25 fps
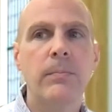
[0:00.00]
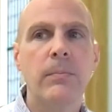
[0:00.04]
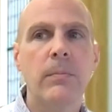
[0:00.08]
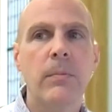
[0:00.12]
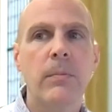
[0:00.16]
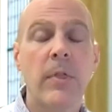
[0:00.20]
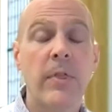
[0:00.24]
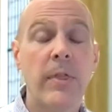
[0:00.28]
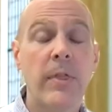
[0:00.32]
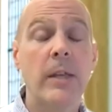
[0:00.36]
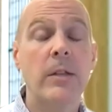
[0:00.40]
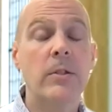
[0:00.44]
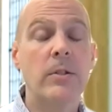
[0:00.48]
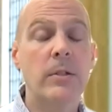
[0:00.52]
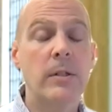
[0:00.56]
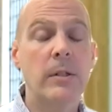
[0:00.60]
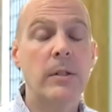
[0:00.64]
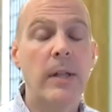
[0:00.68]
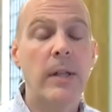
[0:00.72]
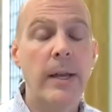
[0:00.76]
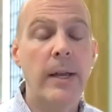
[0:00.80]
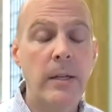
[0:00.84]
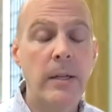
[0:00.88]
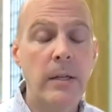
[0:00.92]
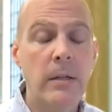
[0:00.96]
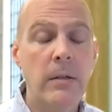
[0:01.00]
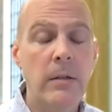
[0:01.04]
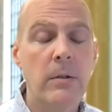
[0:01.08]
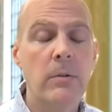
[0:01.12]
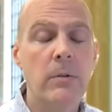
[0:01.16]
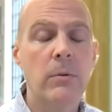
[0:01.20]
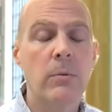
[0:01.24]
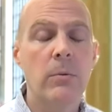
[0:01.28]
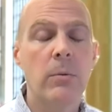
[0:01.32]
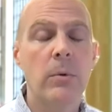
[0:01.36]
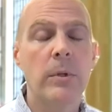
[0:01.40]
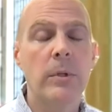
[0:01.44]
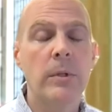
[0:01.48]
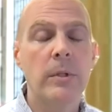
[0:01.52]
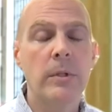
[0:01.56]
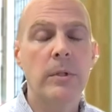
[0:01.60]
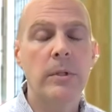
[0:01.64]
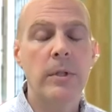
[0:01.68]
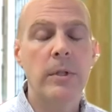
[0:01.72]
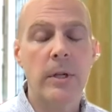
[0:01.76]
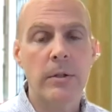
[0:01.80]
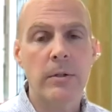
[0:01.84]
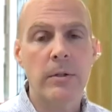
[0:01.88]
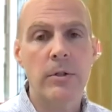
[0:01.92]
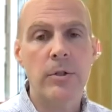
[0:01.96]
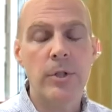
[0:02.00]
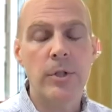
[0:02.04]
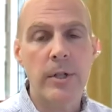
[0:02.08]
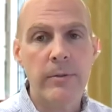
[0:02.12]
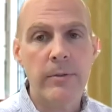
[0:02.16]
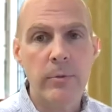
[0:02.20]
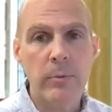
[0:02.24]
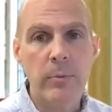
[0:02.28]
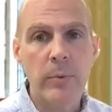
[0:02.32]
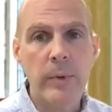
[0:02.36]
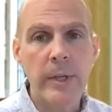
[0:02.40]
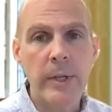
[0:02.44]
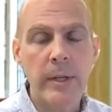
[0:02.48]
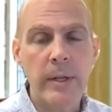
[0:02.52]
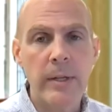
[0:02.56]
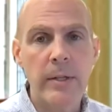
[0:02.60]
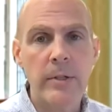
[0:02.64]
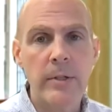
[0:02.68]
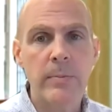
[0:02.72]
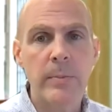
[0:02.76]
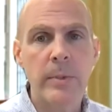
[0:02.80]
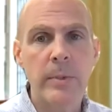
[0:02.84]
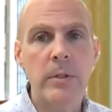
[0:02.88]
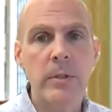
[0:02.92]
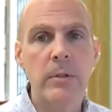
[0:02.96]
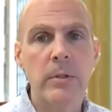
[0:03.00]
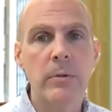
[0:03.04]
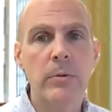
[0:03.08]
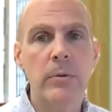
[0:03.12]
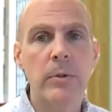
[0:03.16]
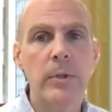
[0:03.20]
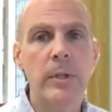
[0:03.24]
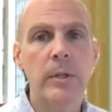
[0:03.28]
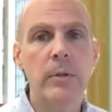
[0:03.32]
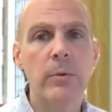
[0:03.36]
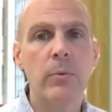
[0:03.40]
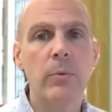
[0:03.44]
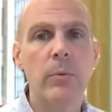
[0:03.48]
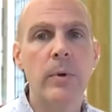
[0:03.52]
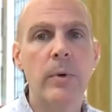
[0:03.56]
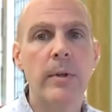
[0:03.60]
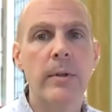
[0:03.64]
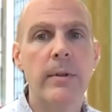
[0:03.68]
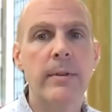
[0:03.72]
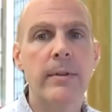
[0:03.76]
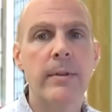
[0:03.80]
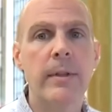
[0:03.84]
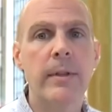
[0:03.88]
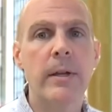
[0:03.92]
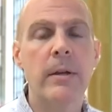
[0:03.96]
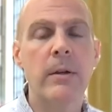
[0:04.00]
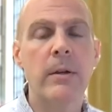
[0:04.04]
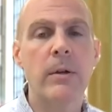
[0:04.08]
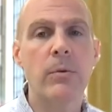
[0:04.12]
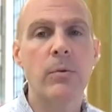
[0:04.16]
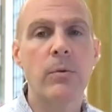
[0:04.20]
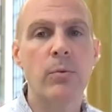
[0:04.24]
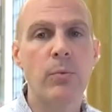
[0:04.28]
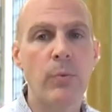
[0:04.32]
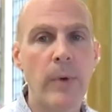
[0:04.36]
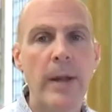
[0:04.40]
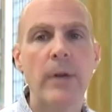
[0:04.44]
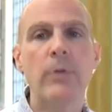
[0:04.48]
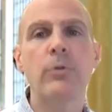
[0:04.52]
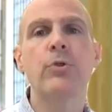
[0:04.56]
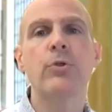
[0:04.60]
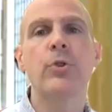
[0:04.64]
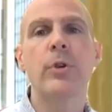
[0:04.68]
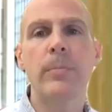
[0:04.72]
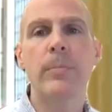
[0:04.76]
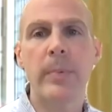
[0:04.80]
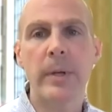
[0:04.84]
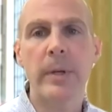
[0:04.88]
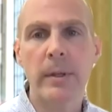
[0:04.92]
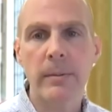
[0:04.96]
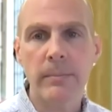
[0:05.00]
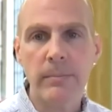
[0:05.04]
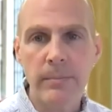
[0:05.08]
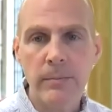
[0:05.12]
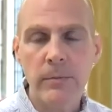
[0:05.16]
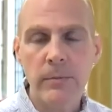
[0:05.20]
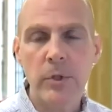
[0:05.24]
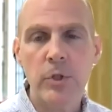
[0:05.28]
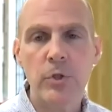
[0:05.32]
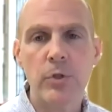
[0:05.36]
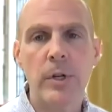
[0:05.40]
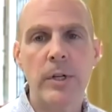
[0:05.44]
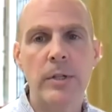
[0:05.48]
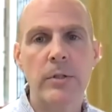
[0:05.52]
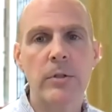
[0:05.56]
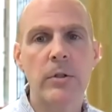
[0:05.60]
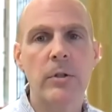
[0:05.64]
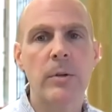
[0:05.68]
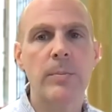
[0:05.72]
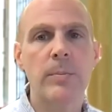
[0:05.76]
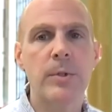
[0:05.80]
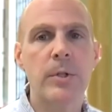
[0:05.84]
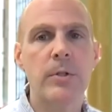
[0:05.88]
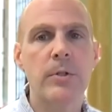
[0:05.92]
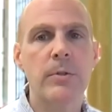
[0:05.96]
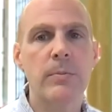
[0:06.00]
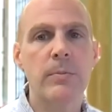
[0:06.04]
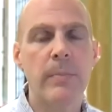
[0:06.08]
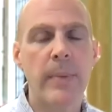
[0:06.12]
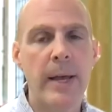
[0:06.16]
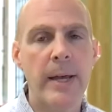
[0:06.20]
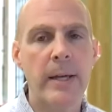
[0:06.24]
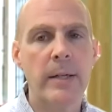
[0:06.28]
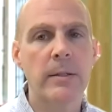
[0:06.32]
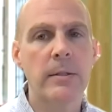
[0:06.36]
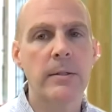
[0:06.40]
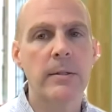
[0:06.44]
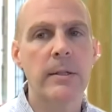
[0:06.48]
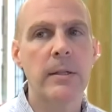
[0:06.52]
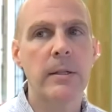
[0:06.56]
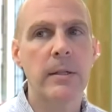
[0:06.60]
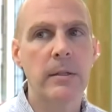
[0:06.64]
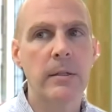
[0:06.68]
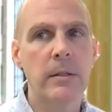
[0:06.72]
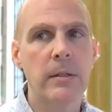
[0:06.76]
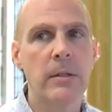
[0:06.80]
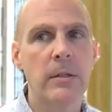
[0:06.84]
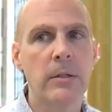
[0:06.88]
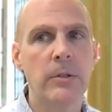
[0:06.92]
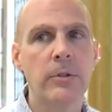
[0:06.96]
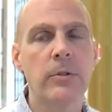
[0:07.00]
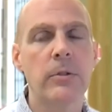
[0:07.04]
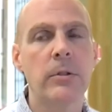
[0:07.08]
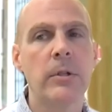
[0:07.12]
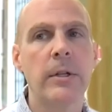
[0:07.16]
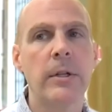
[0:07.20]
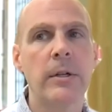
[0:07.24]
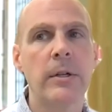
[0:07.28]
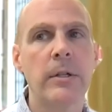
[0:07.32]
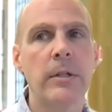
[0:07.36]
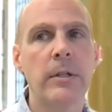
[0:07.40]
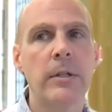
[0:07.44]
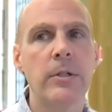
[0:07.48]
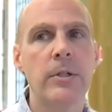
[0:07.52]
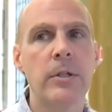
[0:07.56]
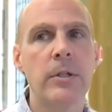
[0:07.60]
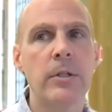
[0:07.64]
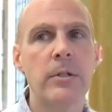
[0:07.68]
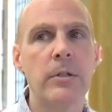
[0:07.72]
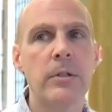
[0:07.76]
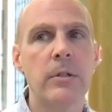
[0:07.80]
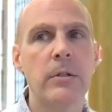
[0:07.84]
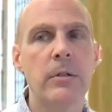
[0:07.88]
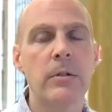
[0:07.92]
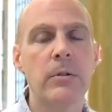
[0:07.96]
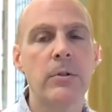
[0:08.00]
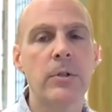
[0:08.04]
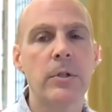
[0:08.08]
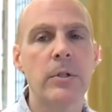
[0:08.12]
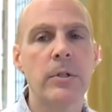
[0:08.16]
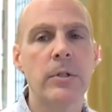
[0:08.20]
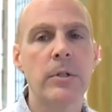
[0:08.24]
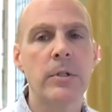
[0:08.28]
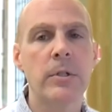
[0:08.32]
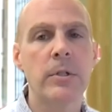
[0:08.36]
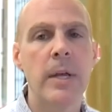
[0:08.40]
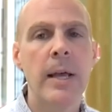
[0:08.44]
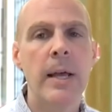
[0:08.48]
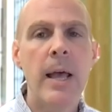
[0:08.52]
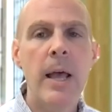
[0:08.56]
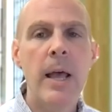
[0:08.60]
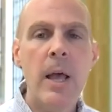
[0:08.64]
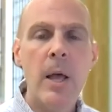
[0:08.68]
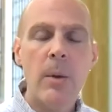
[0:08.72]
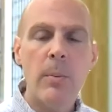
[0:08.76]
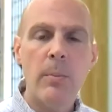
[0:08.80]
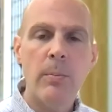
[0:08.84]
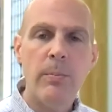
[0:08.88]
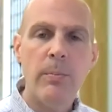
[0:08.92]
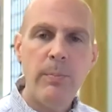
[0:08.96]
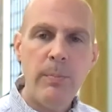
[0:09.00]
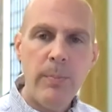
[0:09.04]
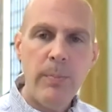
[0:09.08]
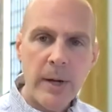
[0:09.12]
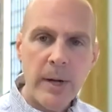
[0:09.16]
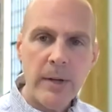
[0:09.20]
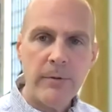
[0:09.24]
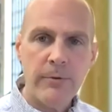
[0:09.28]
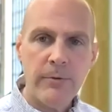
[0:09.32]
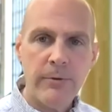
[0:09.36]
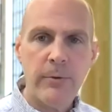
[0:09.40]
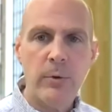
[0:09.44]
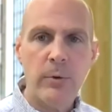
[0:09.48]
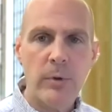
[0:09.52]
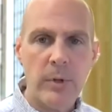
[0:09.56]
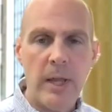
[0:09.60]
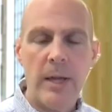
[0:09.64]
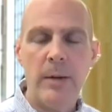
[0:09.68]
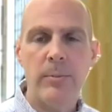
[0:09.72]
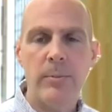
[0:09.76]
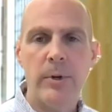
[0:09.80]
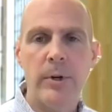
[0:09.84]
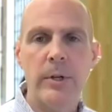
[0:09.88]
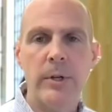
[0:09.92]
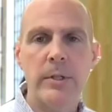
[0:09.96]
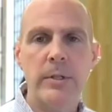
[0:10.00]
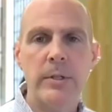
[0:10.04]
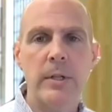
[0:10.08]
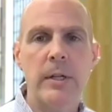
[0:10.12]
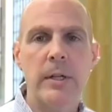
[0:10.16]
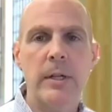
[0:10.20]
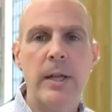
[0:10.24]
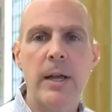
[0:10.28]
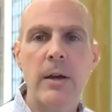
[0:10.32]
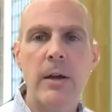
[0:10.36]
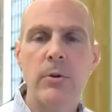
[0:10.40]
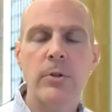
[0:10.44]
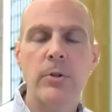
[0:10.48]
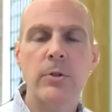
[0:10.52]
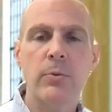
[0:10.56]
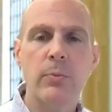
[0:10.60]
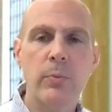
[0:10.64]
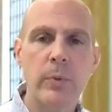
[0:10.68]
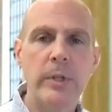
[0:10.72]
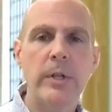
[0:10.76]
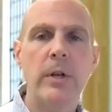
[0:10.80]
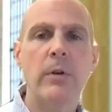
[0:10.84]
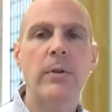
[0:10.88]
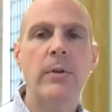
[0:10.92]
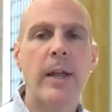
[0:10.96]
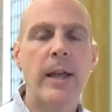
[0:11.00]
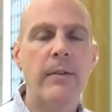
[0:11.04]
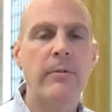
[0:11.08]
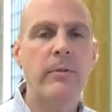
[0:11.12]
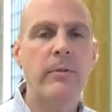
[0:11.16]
things like what Dr. Jeff Witt has been doing with round-tripping transcriptions back to cultural heritage institutions. But for libraries like ours, we don't have a